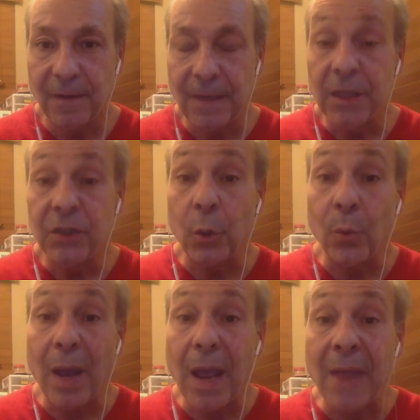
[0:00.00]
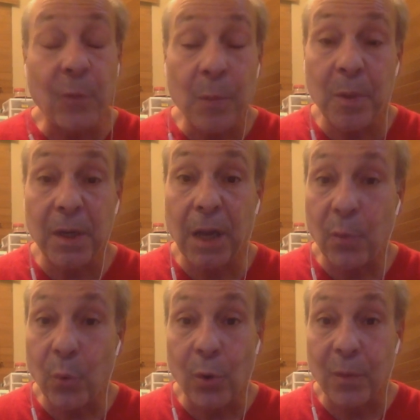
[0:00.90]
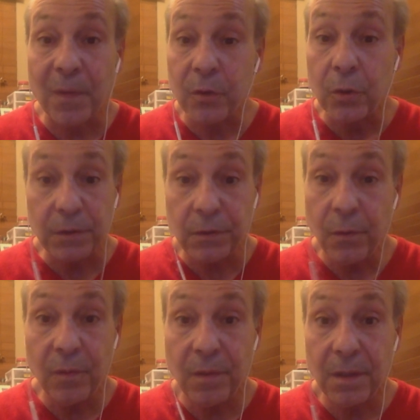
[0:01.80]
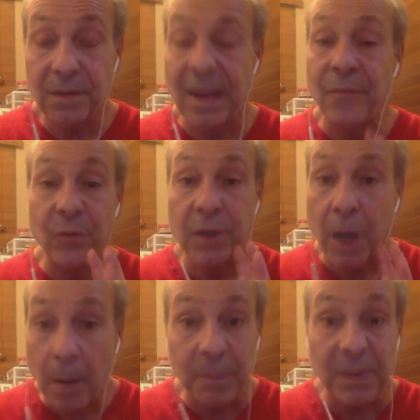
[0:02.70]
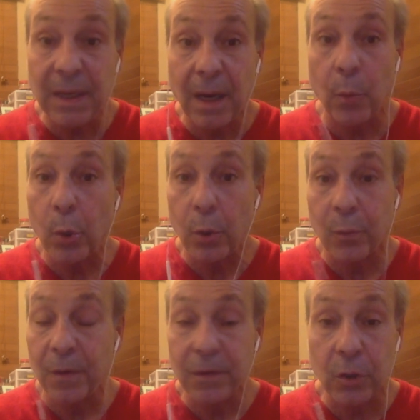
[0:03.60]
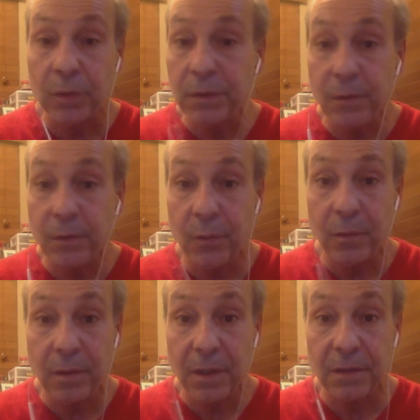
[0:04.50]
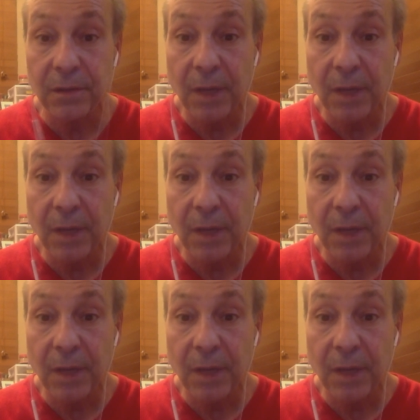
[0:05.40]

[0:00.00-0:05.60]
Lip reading: So everybody I work with goes through this. Every company I work with goes through this.